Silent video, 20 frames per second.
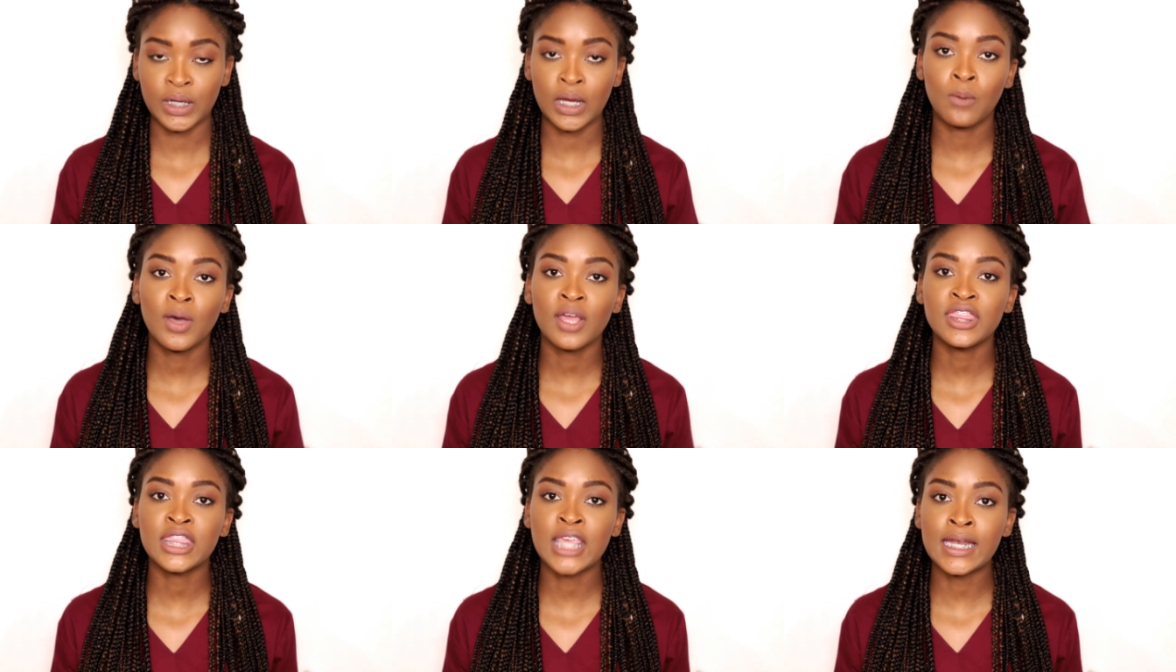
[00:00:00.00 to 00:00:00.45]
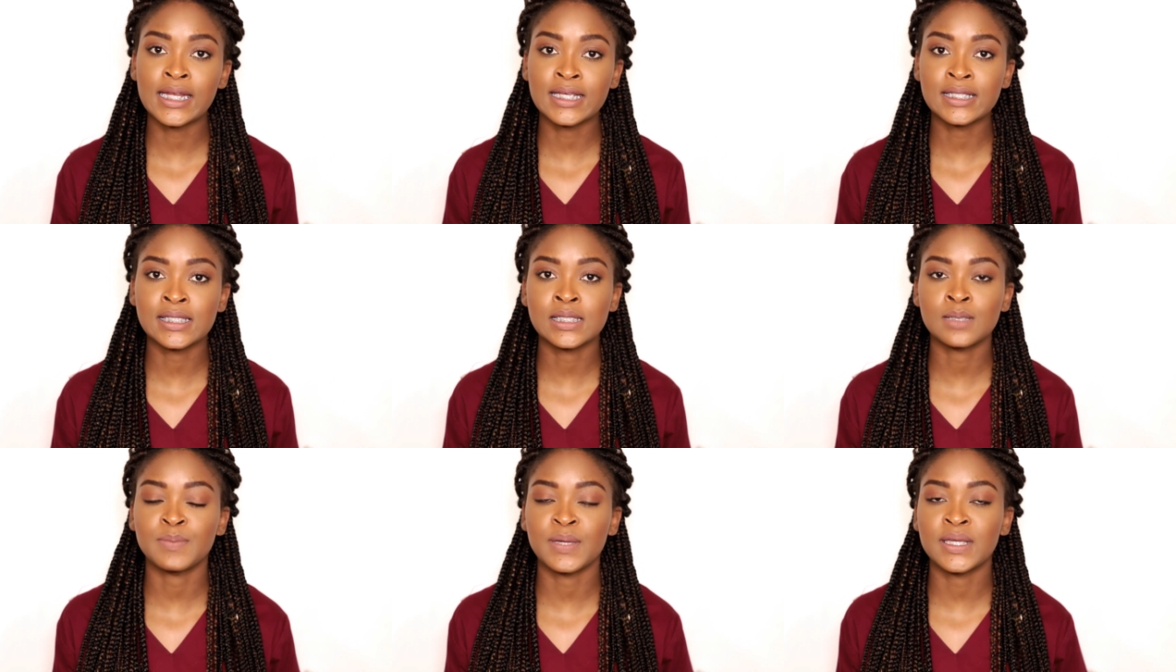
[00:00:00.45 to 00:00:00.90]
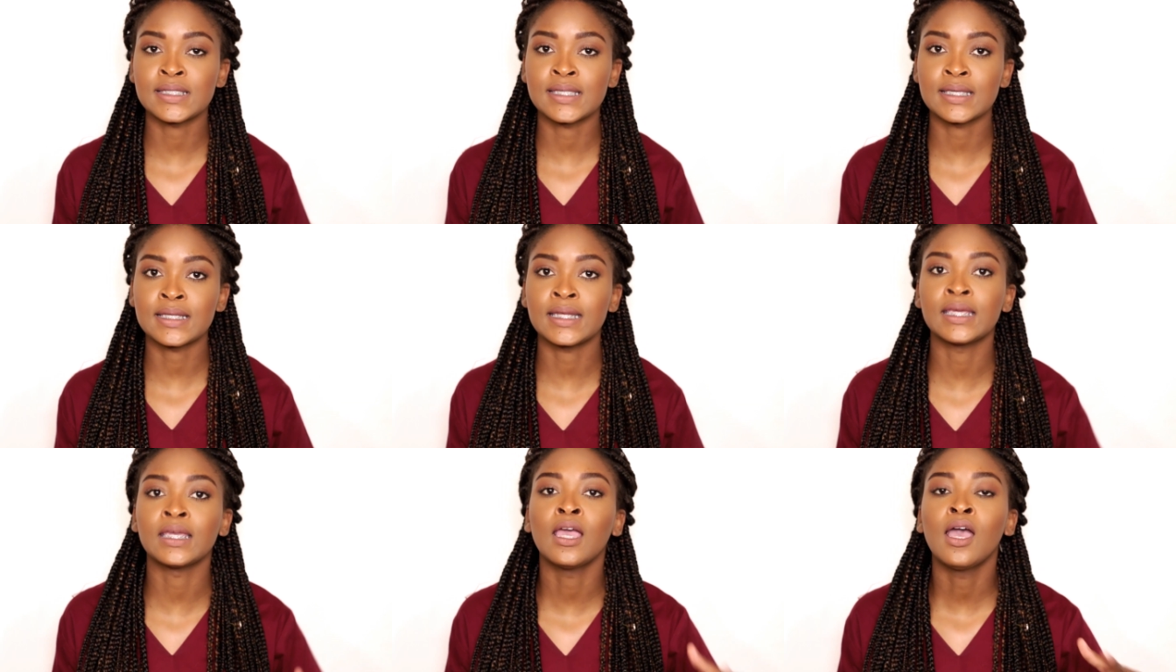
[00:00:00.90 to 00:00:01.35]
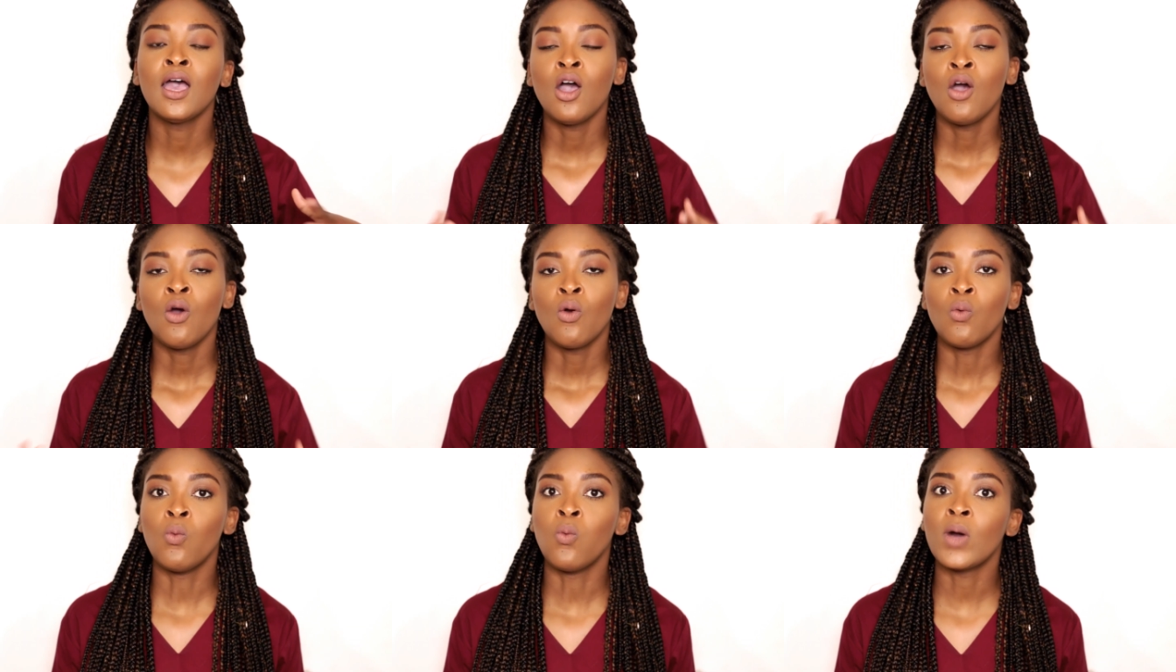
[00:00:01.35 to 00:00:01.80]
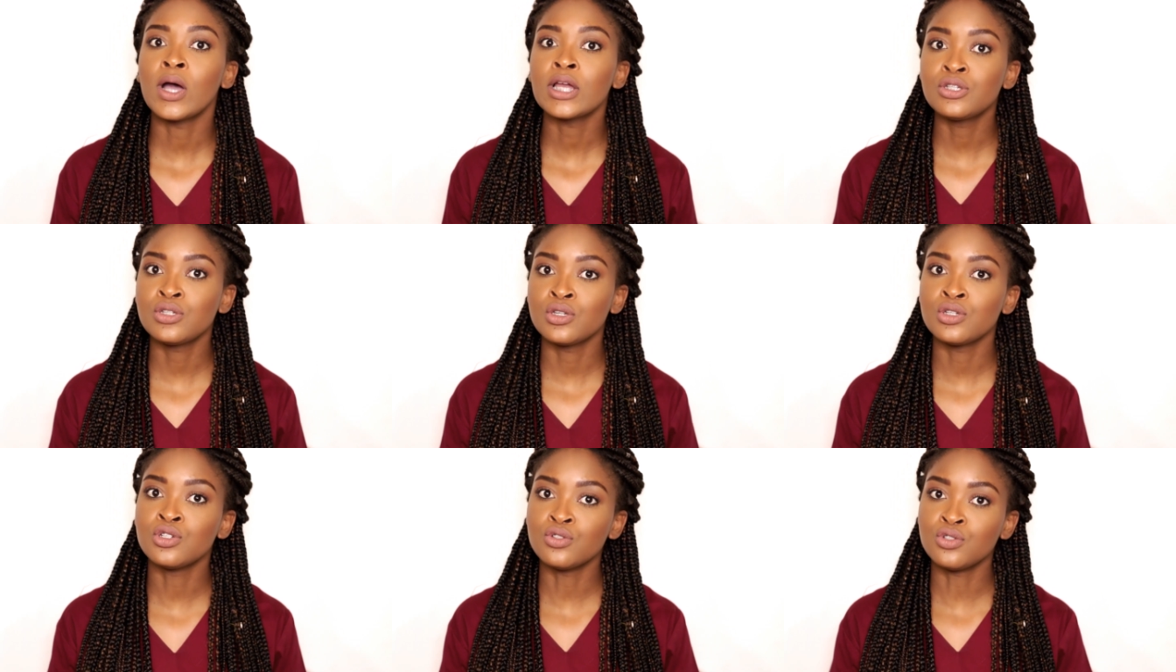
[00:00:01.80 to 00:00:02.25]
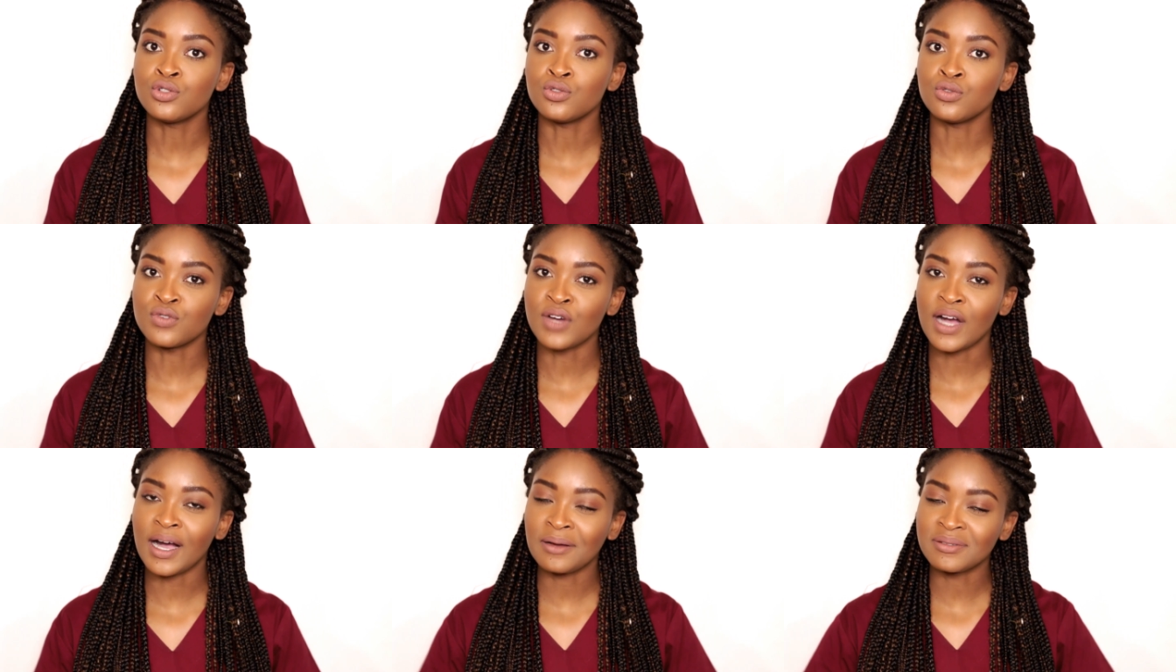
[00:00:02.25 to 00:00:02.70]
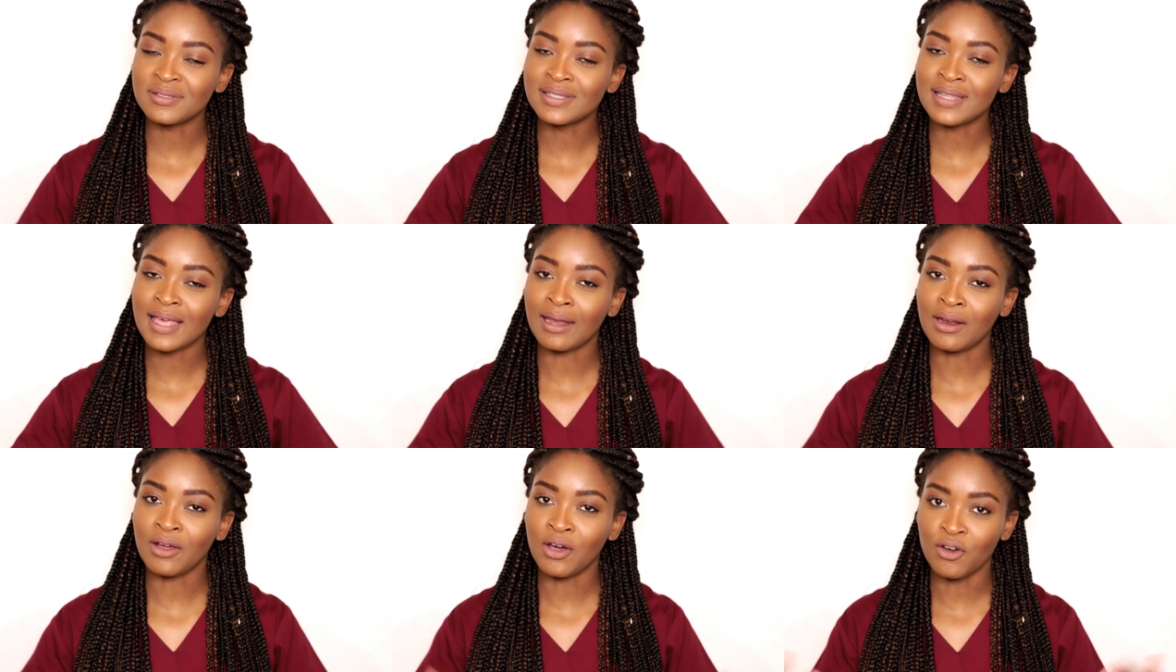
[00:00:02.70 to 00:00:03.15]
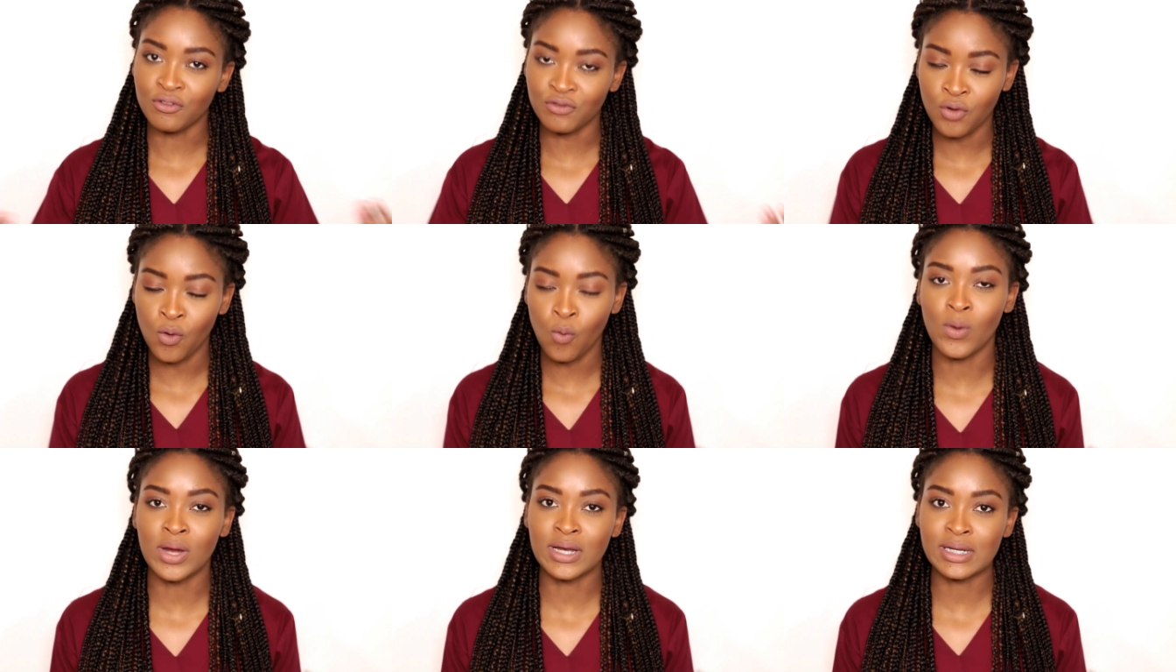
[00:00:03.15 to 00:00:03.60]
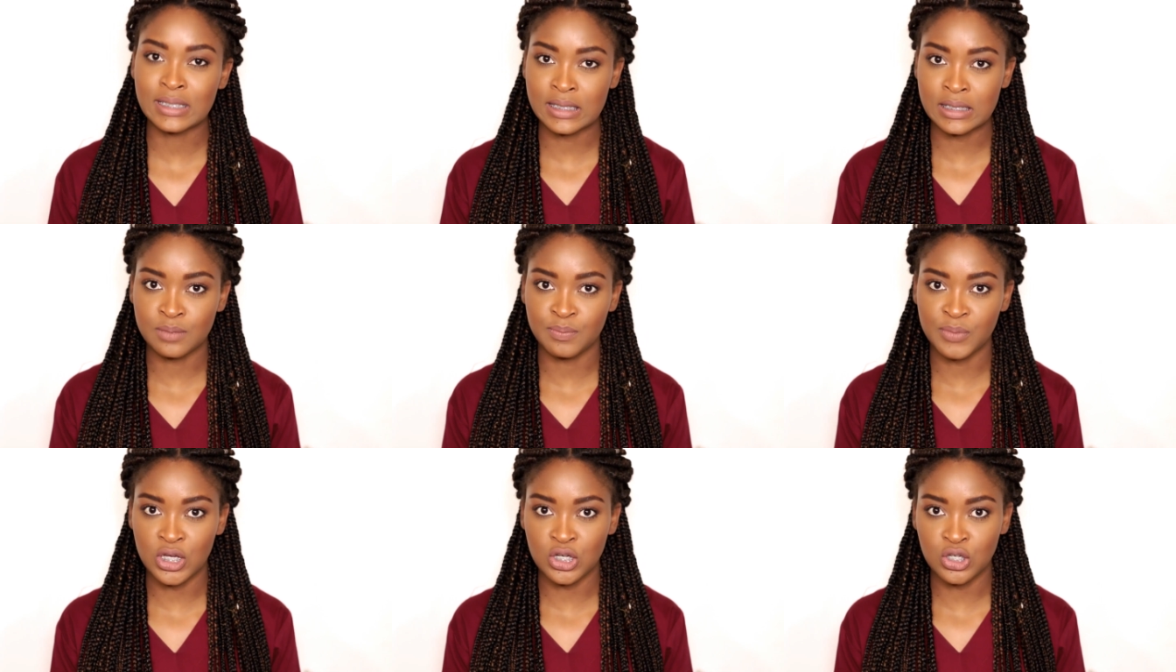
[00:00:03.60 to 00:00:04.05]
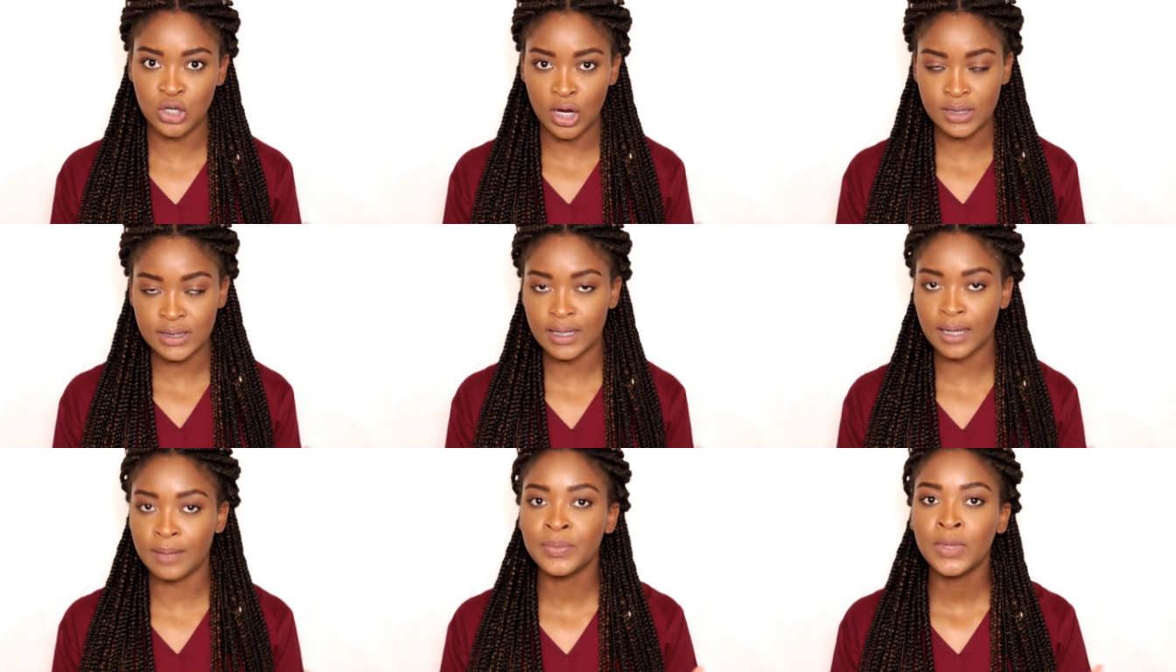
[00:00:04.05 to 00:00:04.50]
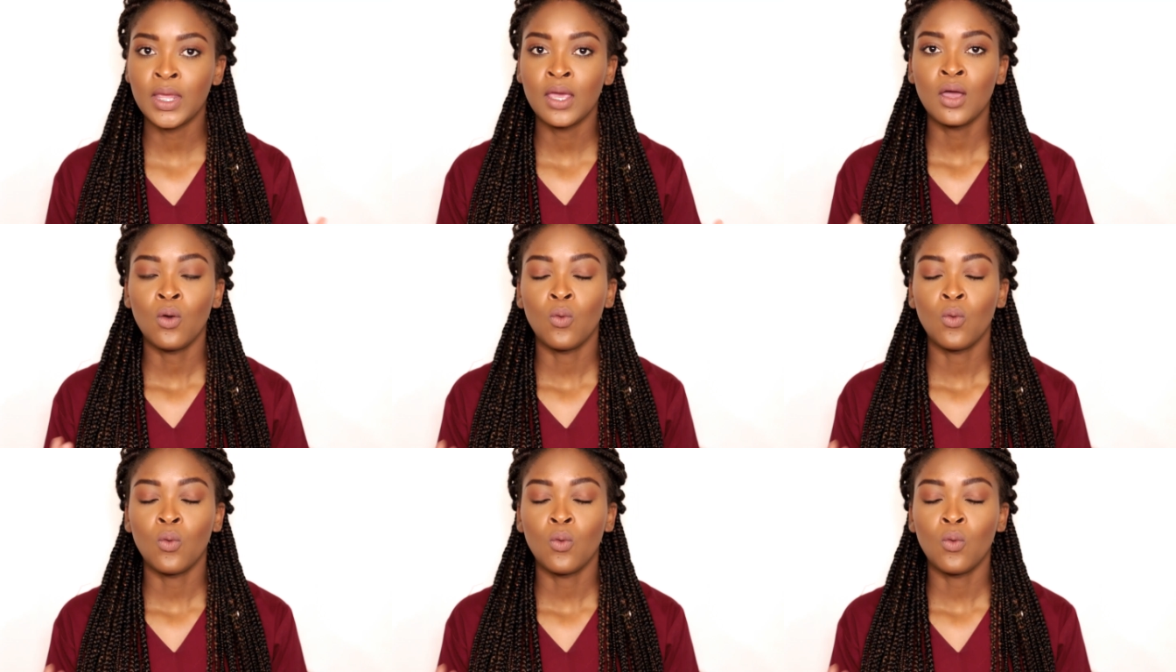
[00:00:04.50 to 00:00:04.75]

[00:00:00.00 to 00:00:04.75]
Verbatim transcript: Now, what that is basically, what do you do outside of wanting to be a doctor?